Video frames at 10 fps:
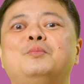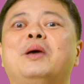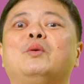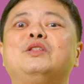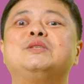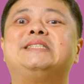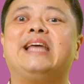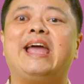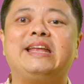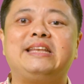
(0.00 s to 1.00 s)
You may want to
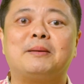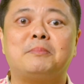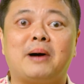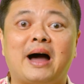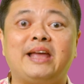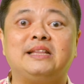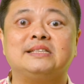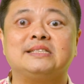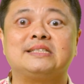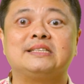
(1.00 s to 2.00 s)
stay in their
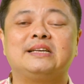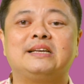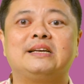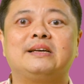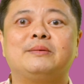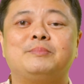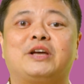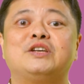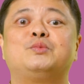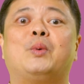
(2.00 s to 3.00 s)
minds,
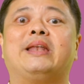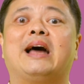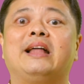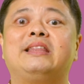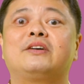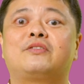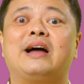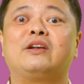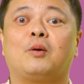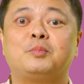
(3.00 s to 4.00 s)
because when other
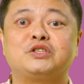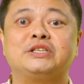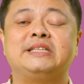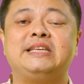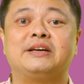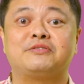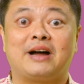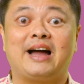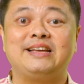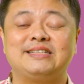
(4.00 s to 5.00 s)
grant opportunities
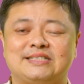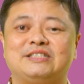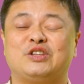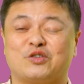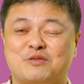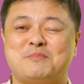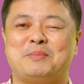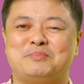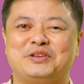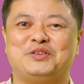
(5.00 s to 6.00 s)
arise, they'll
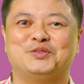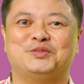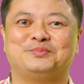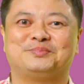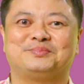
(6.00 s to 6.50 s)
remember you.